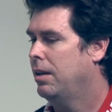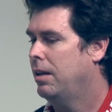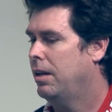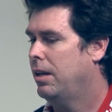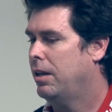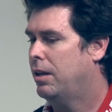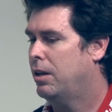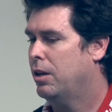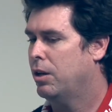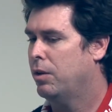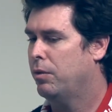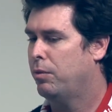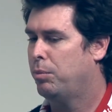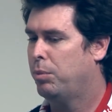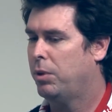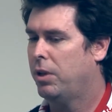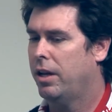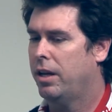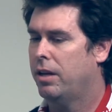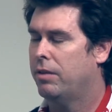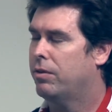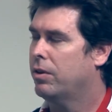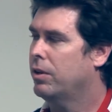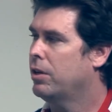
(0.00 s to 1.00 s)
He could have
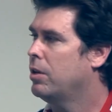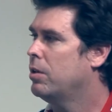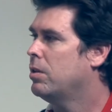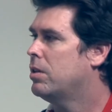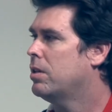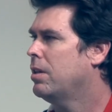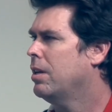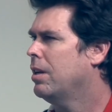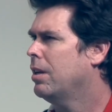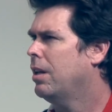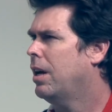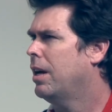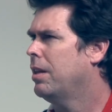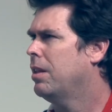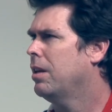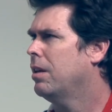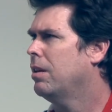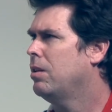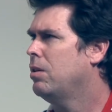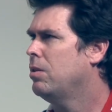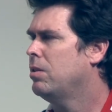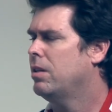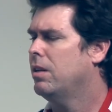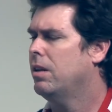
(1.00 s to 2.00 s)
played for UCLA, I
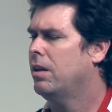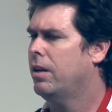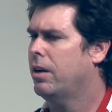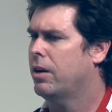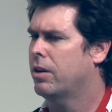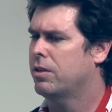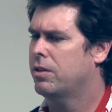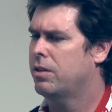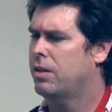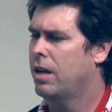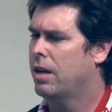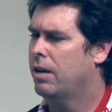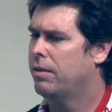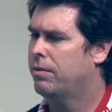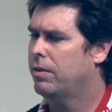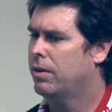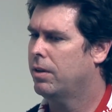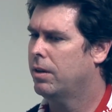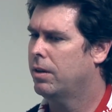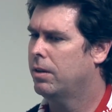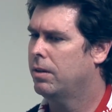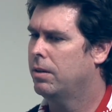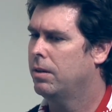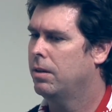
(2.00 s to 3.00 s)
think UCLA or
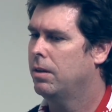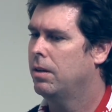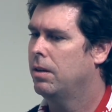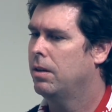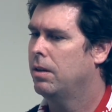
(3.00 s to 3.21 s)
Stanford,